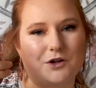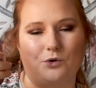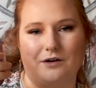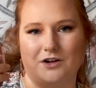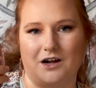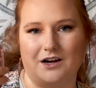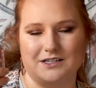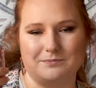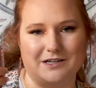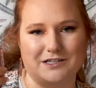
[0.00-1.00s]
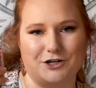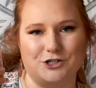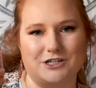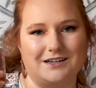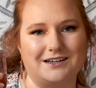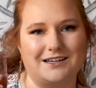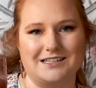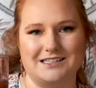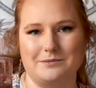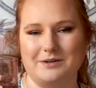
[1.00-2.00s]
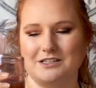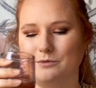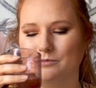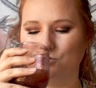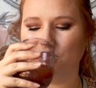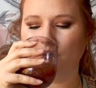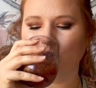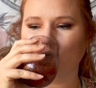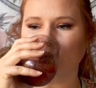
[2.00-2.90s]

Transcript: Guava Goddess by Synergy is the best kombucha.